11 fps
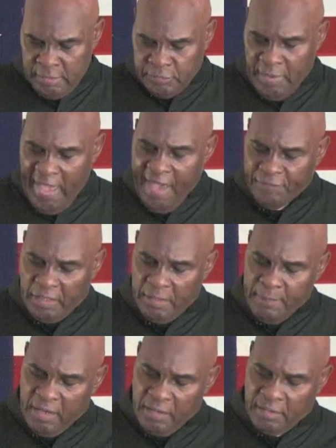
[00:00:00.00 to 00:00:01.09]
to African
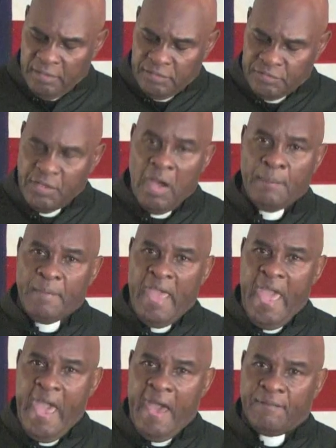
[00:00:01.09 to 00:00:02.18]
Americans on
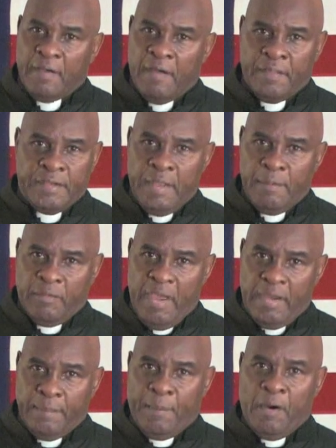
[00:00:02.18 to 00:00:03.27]
behalf of the
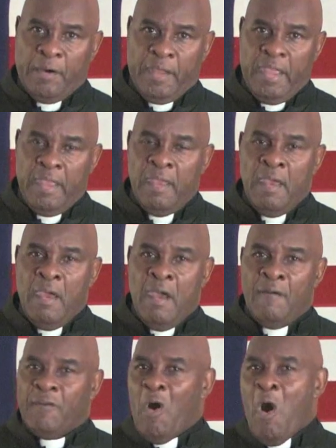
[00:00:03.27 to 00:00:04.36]
Democratic Party
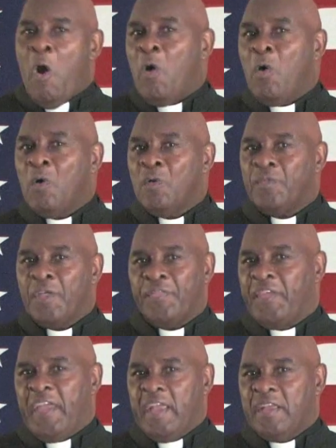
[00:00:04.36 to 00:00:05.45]
for all the
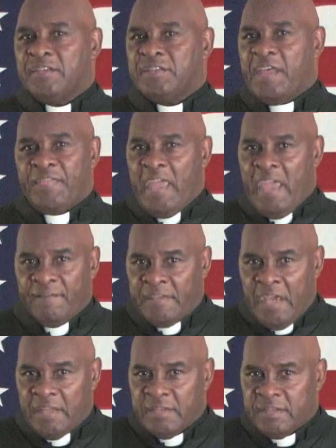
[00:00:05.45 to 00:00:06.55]
things that they have
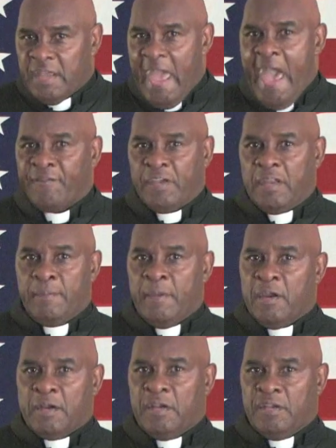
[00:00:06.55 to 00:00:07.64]
done to African
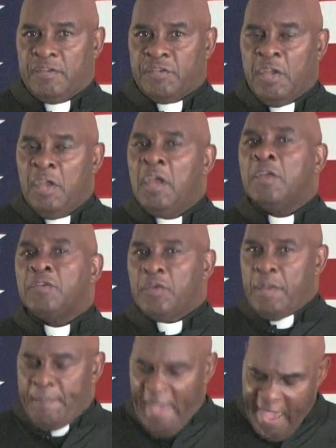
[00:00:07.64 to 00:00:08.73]
Americans during
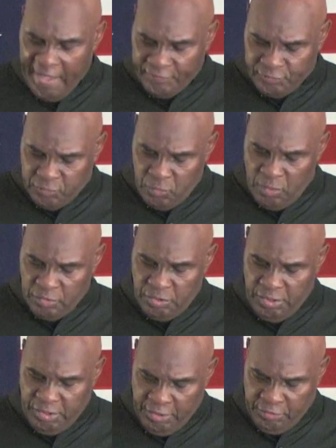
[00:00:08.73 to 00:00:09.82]
the past
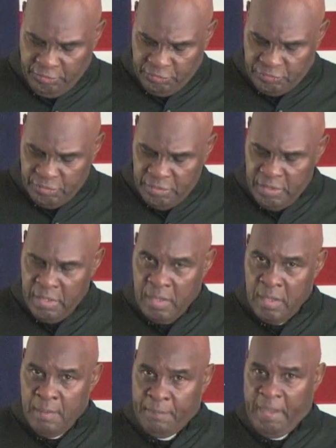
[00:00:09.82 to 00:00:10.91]
200 years,
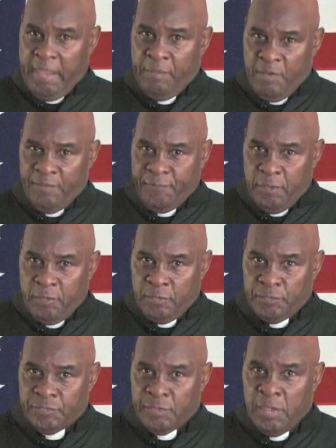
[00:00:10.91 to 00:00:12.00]
but he
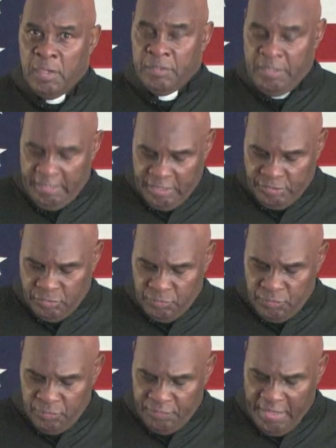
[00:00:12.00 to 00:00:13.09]
refused to
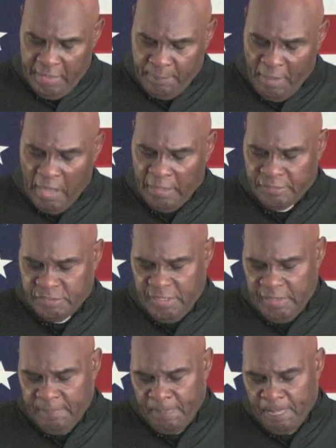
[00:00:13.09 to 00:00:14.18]
issue that apology.